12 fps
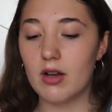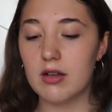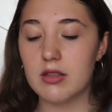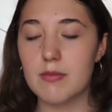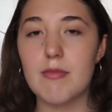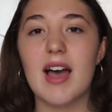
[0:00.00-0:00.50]

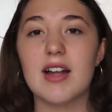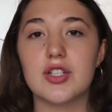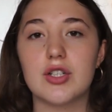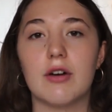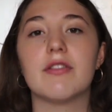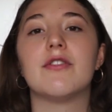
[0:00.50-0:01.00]
the
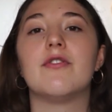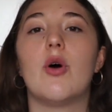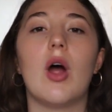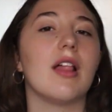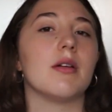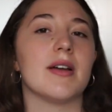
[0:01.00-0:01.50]
magic of the 4
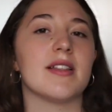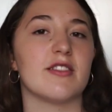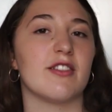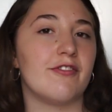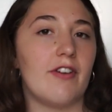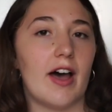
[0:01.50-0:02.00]
elements,
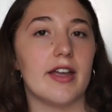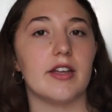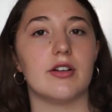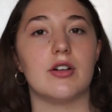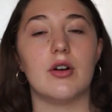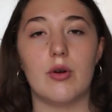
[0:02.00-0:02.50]
so
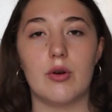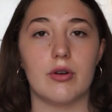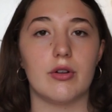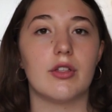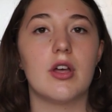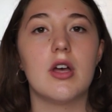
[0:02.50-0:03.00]
fire,
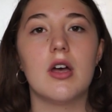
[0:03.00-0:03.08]
earth,